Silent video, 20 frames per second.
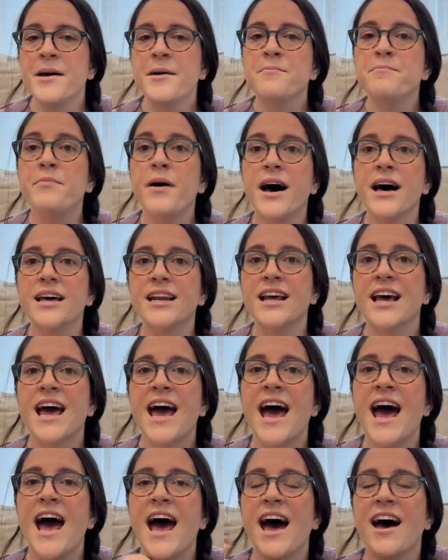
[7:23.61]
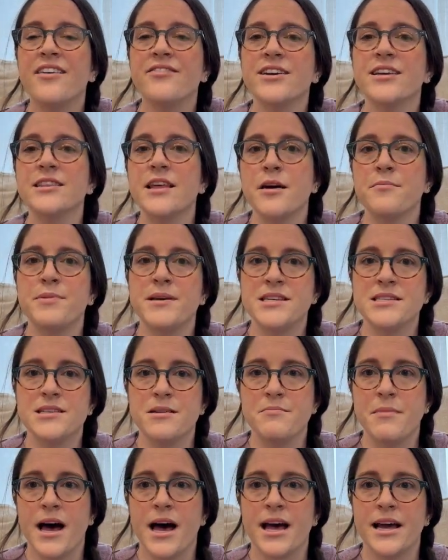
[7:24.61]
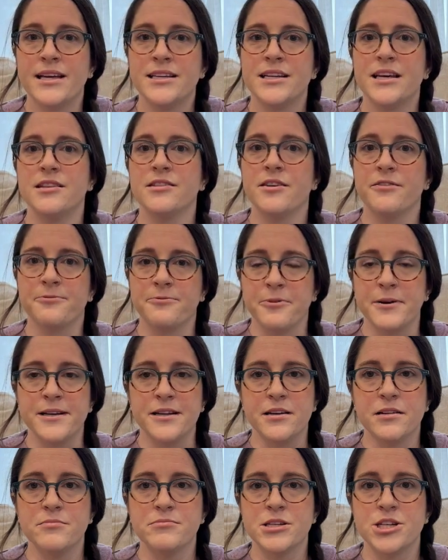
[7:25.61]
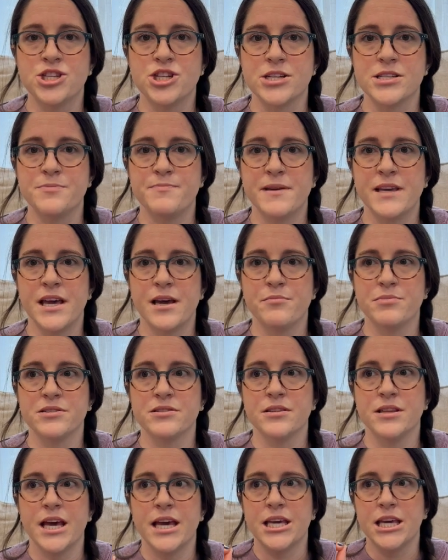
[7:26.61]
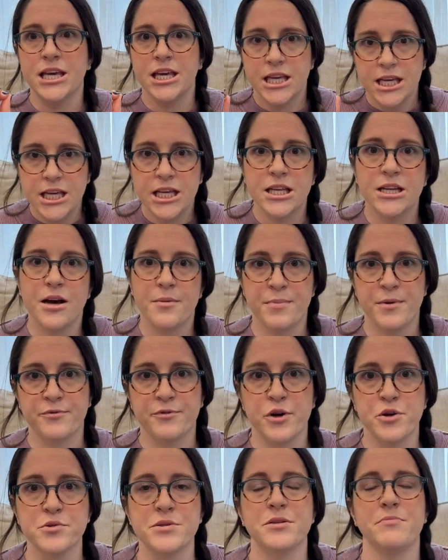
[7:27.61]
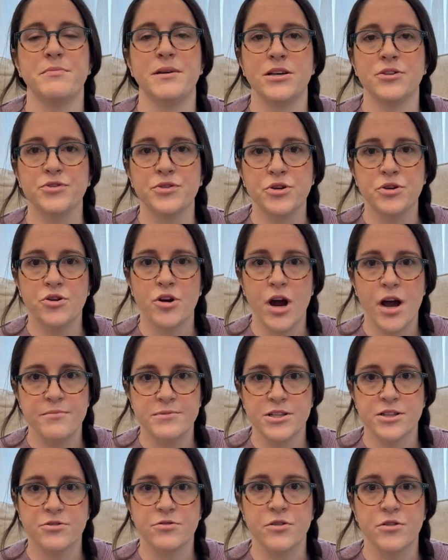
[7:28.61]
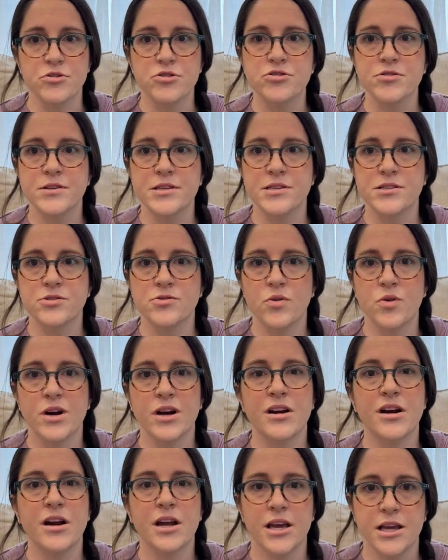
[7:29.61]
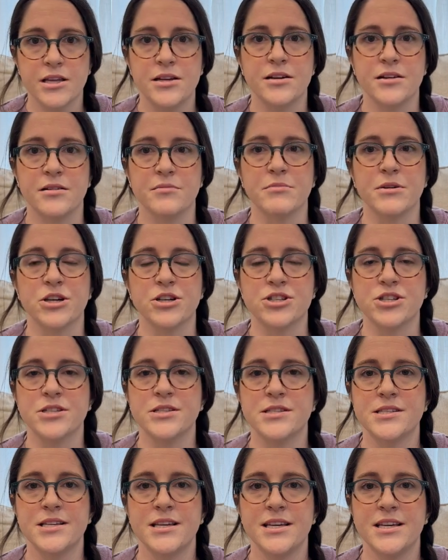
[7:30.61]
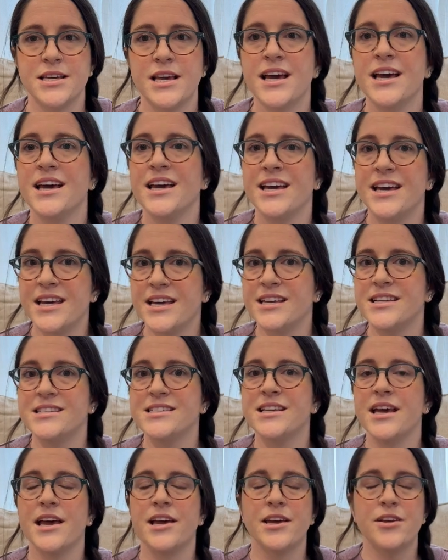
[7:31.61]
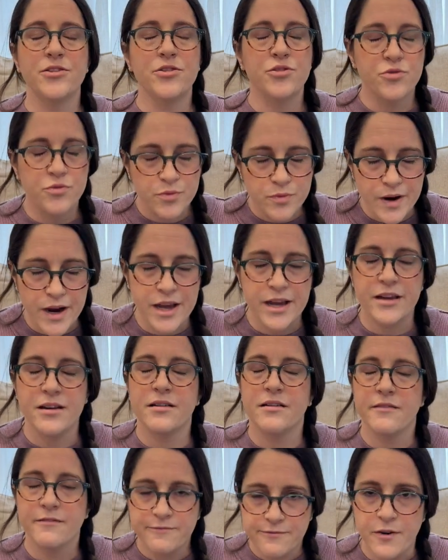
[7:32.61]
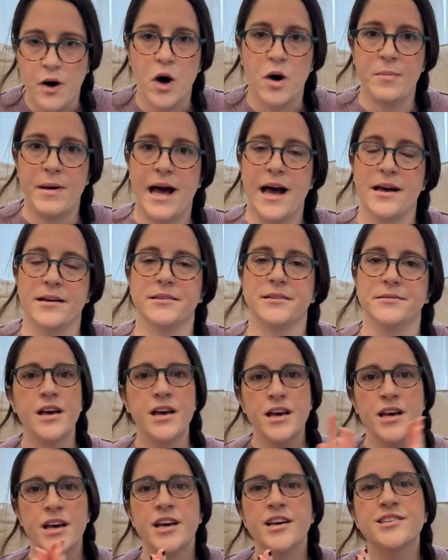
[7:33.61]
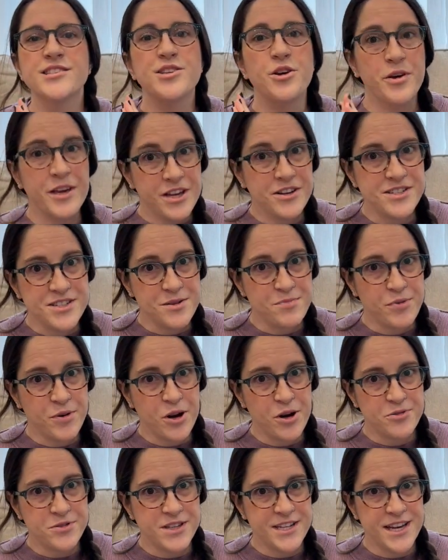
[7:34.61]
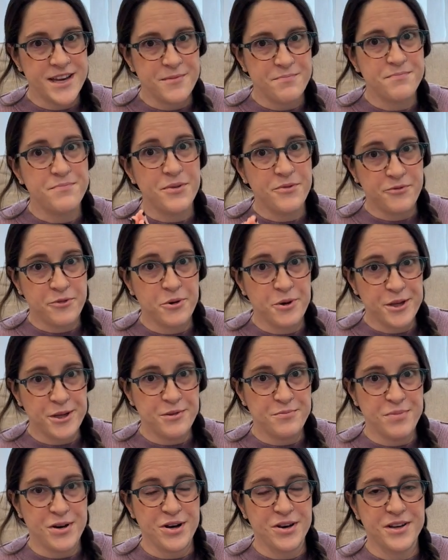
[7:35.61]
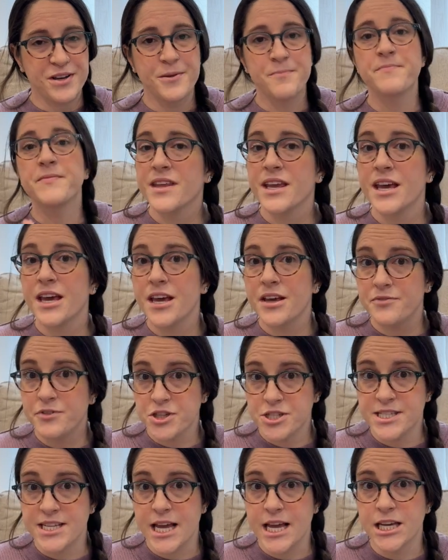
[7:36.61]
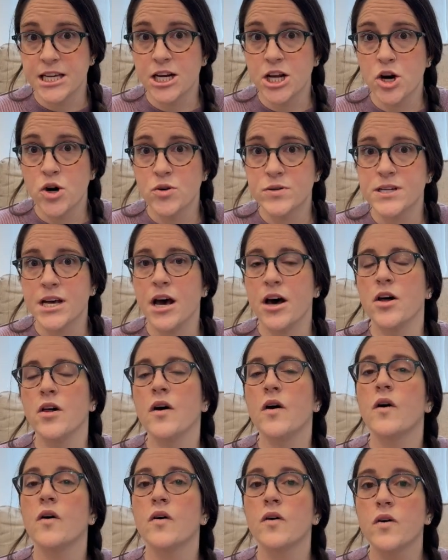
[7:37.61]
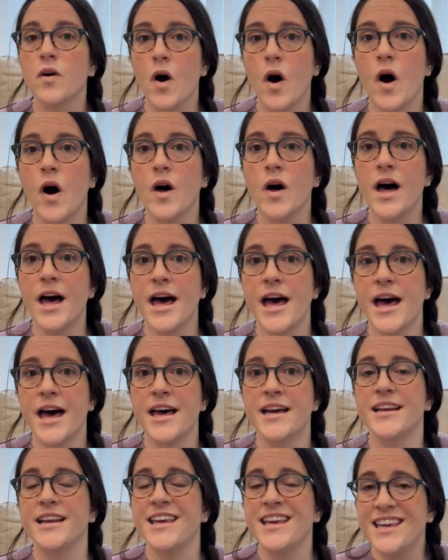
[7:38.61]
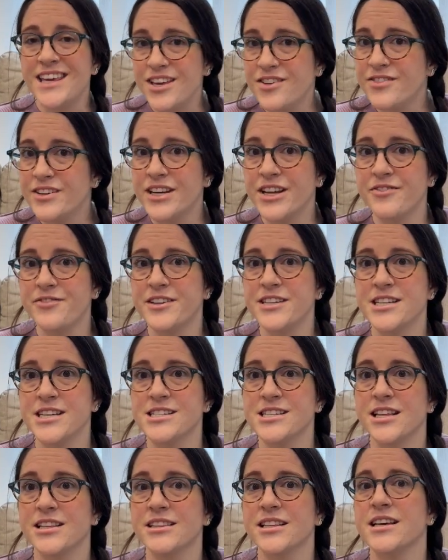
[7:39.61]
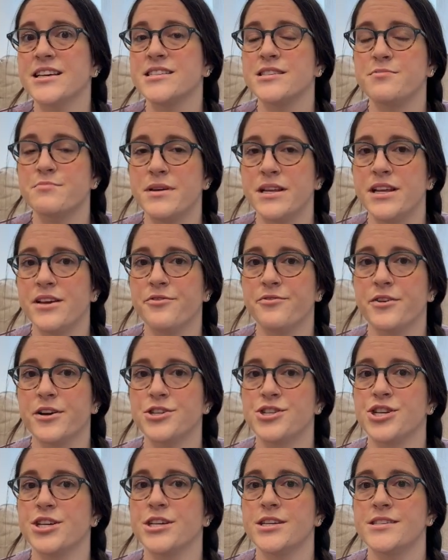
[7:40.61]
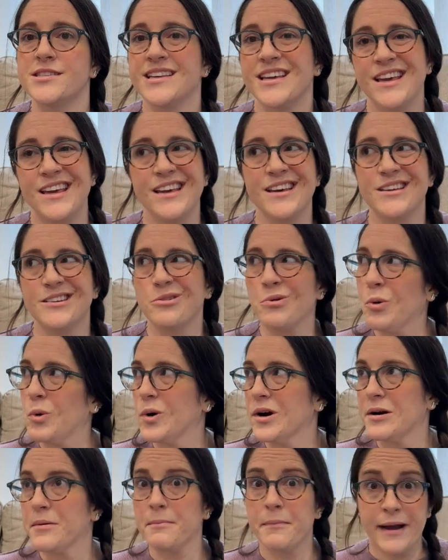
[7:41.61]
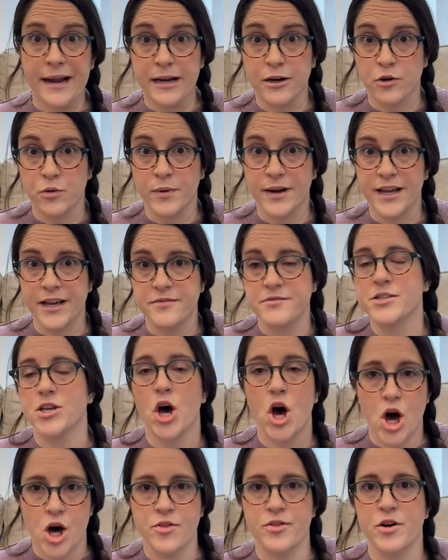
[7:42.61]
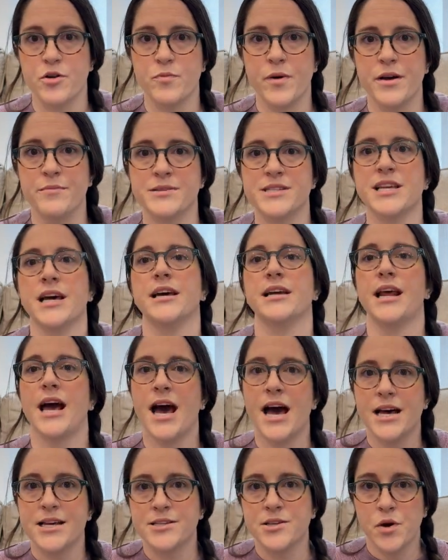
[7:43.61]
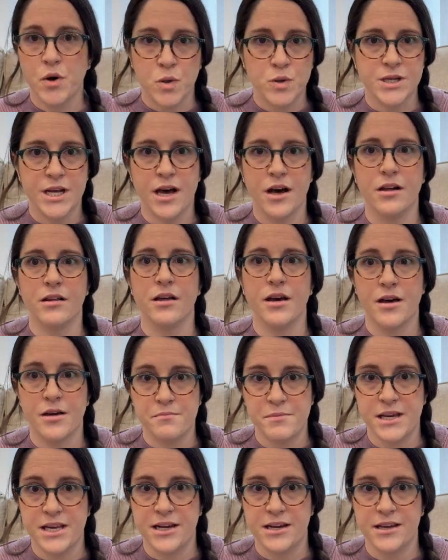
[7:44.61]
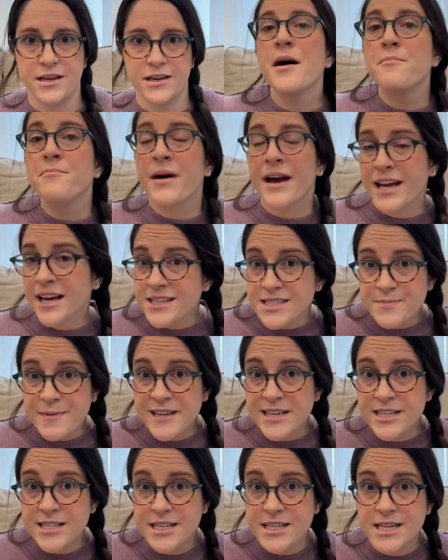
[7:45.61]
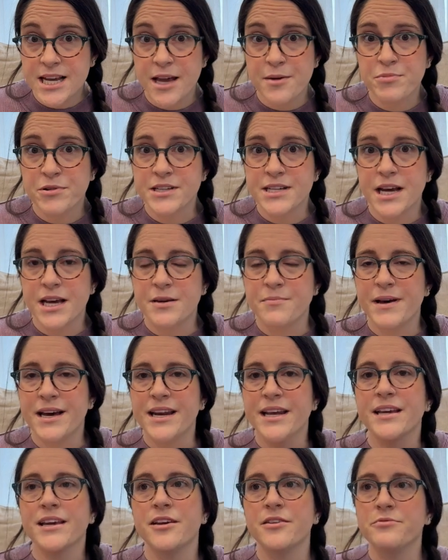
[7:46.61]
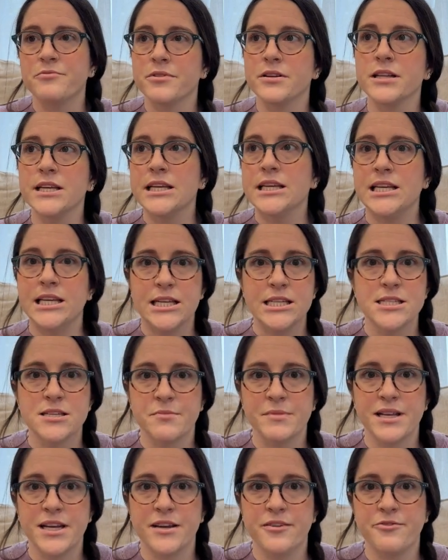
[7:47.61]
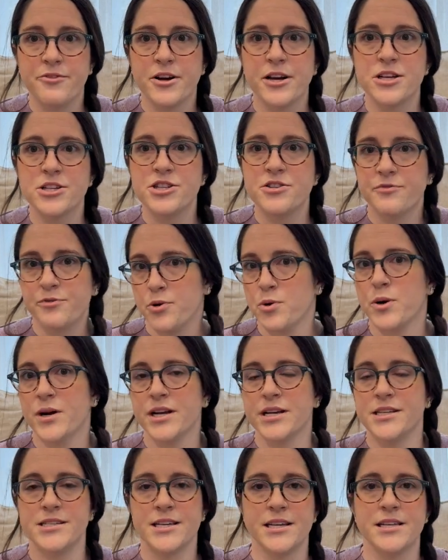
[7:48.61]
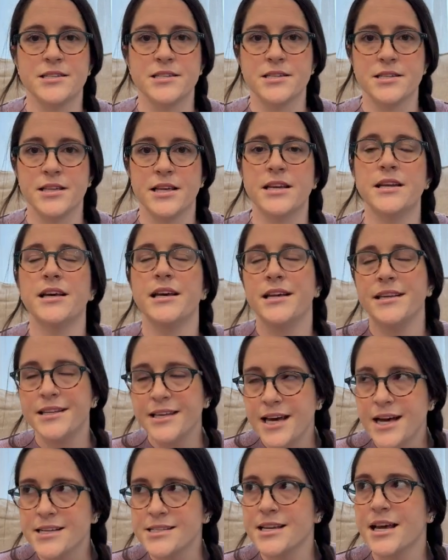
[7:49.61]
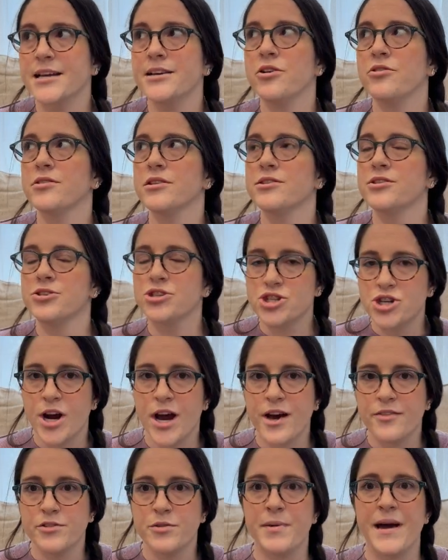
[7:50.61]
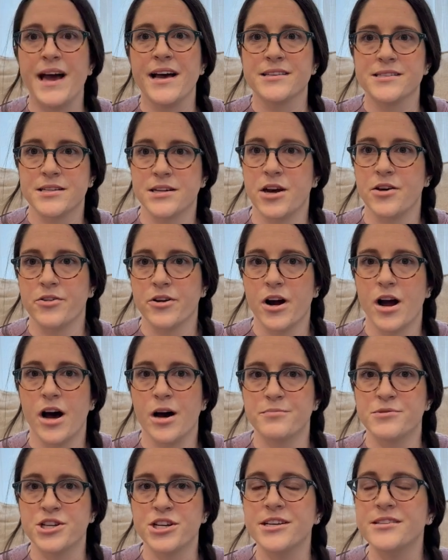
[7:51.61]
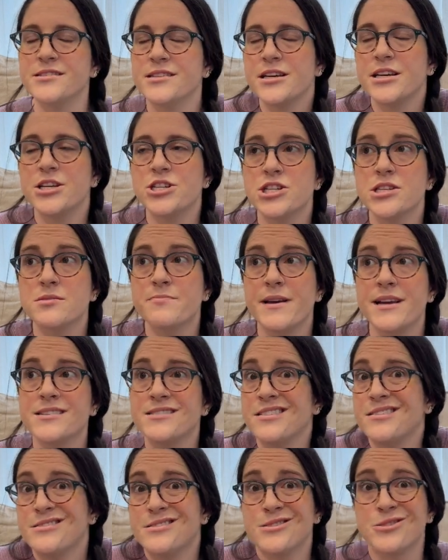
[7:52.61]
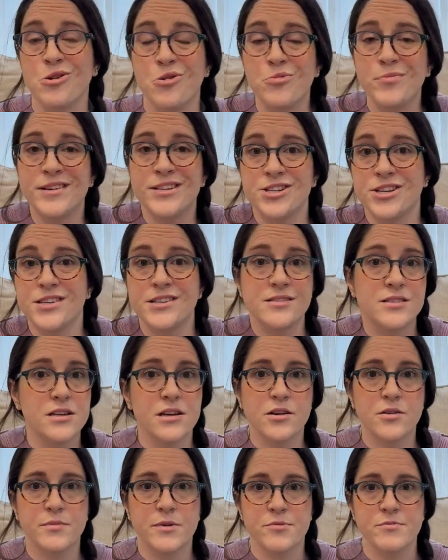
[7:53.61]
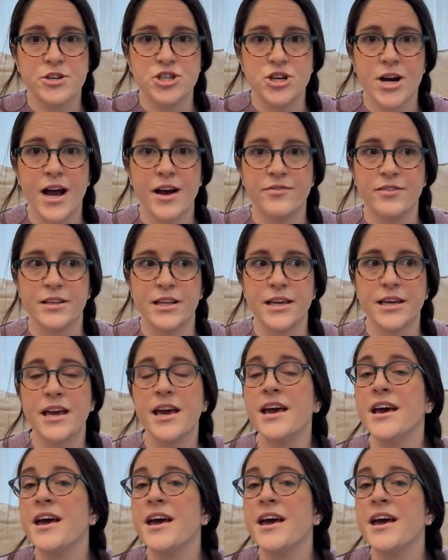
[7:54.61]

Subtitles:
But having that peace of mind and the freedom to just be able to heat up a frozen meal you grabbed at the grocery store in an emergency is a great fallback. So here's a pro tip before you book. If you're staying in a hotel, call ahead, even if it doesn't list mini fridges and or microwaves on their website as a hotel amenity. My husband is a type 1 diabetic and really needs a mini fridge for his insulin. And yes, I know that there's travel packs and other options. It just makes it so much easier when we're traveling.